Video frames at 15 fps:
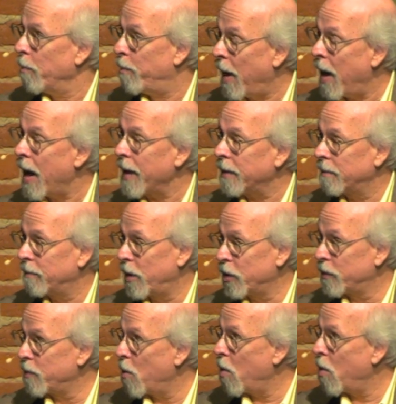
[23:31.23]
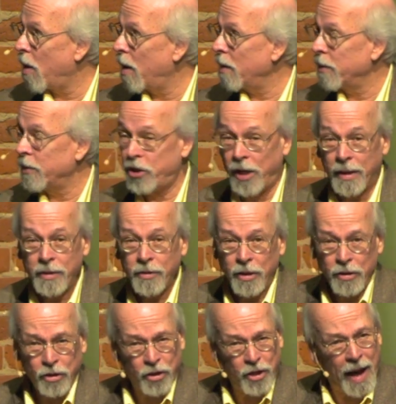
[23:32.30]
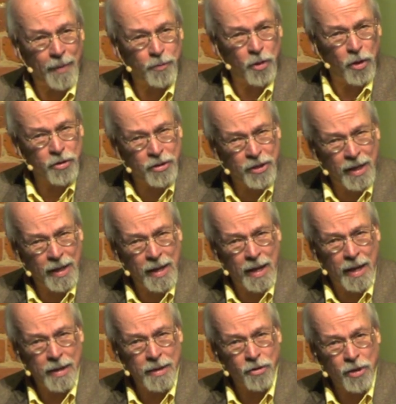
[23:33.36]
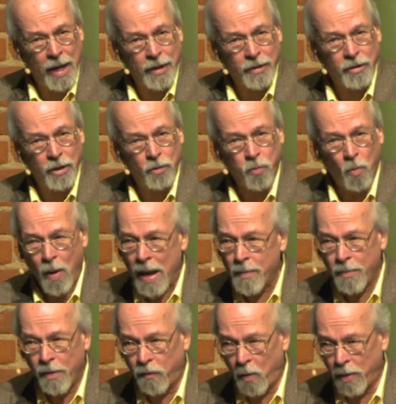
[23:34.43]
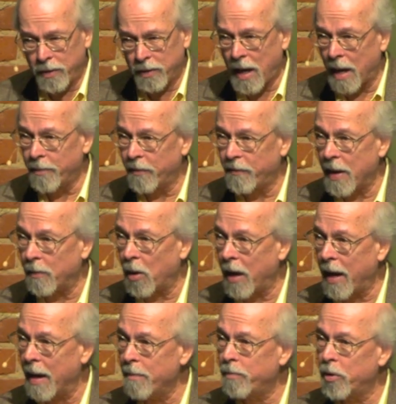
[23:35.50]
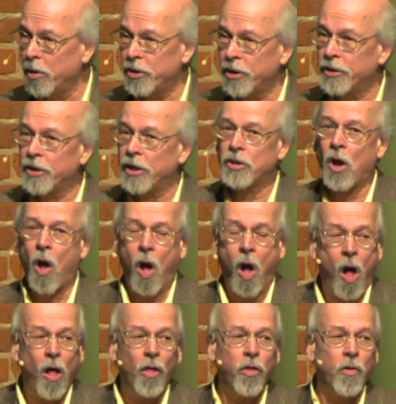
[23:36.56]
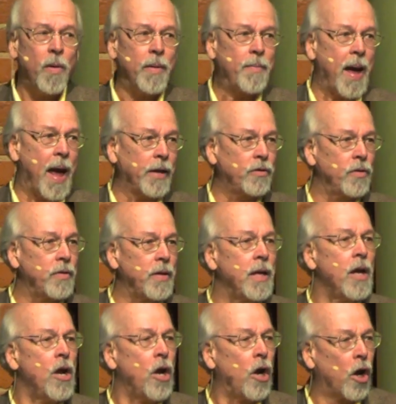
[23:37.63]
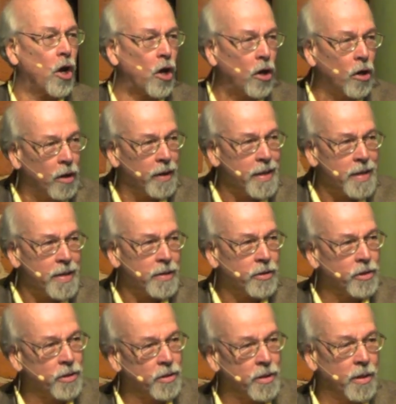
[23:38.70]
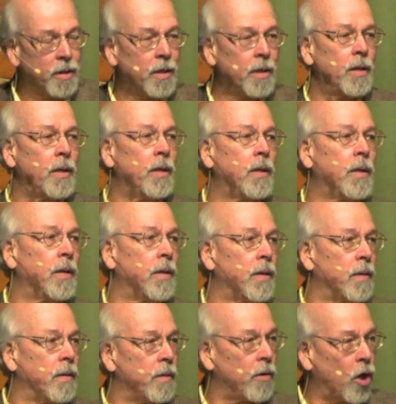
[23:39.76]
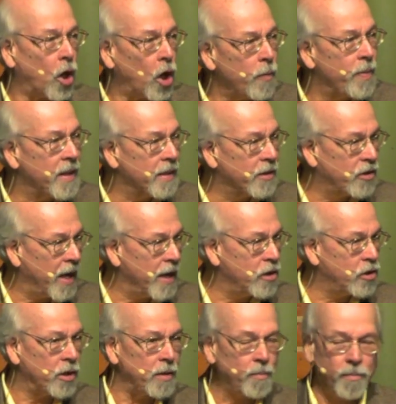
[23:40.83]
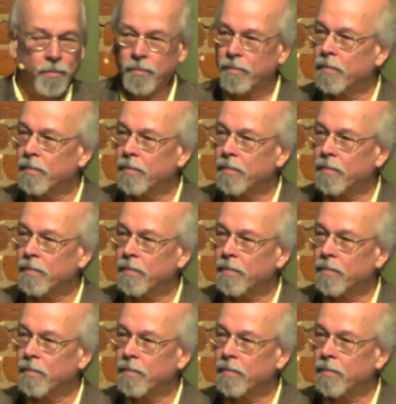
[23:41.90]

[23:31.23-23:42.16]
But there's more. Genesis chapter 10 takes us way before the time of Abraham, pushes us all the way back to the earliest urbanization